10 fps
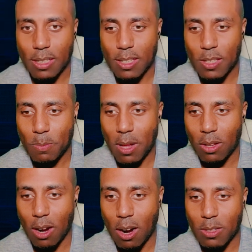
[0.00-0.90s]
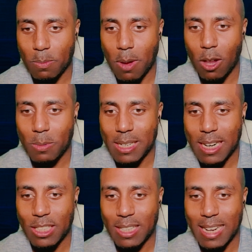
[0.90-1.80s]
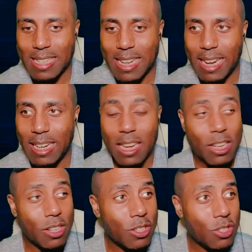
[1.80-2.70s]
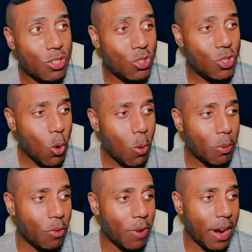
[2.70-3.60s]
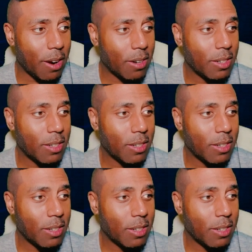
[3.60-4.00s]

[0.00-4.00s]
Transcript: spell cards. Polymerization is a super rare